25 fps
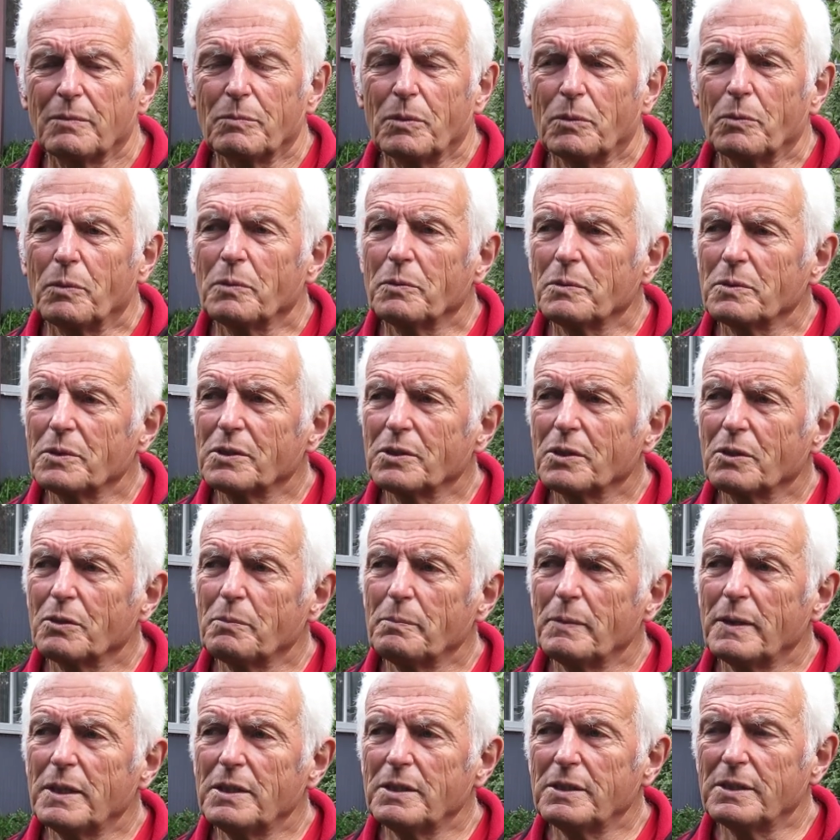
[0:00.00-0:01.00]
But what was so
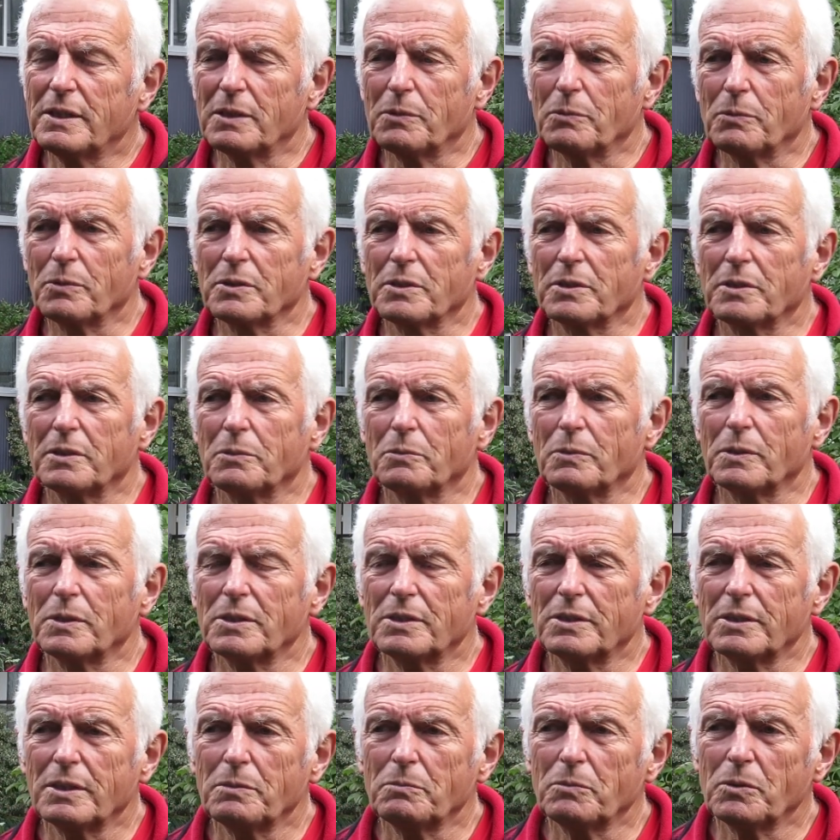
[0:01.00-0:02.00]
amazing was that when
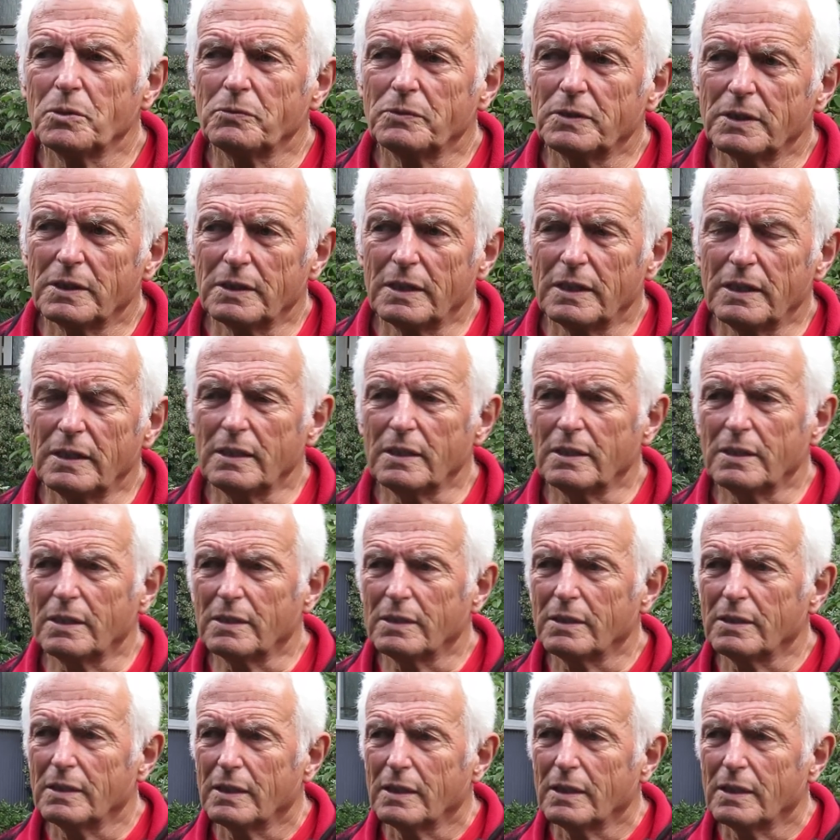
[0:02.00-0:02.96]
she moved in here,